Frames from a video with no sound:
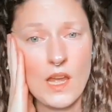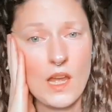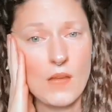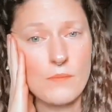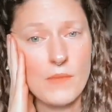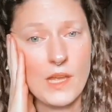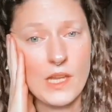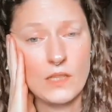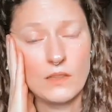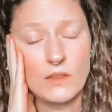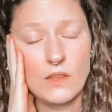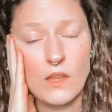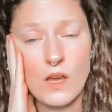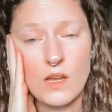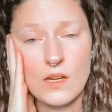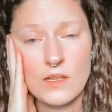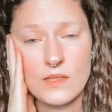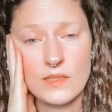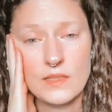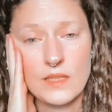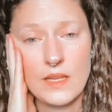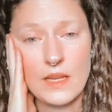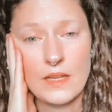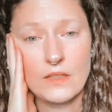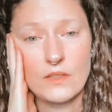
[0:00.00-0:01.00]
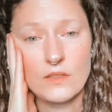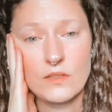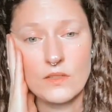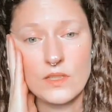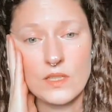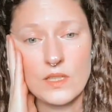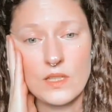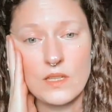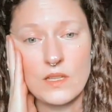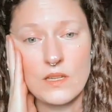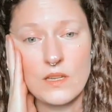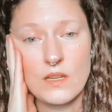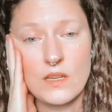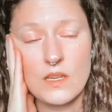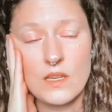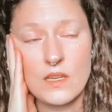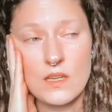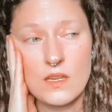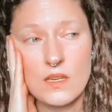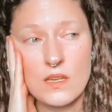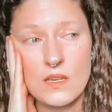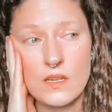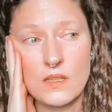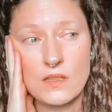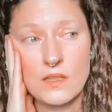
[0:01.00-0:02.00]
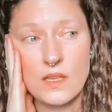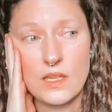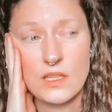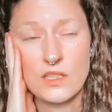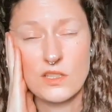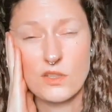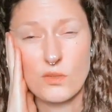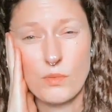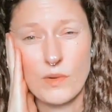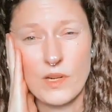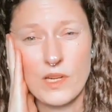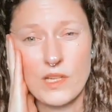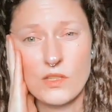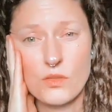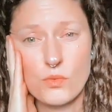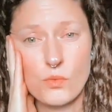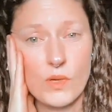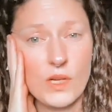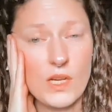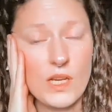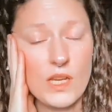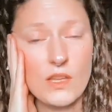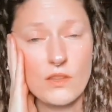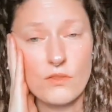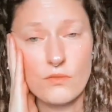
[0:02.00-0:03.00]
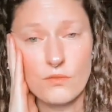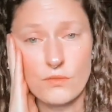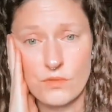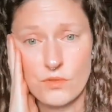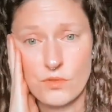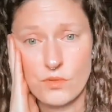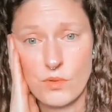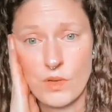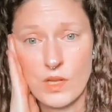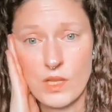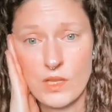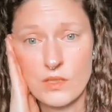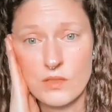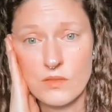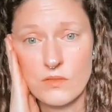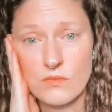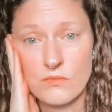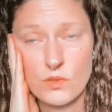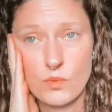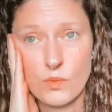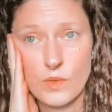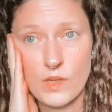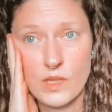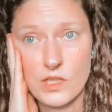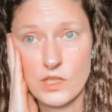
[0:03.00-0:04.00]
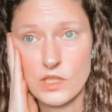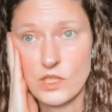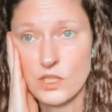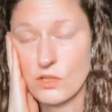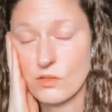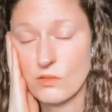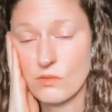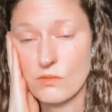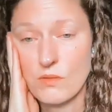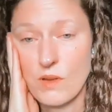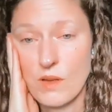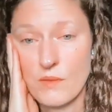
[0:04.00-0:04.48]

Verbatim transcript: I made a lot of sales in like 2020 through 2022.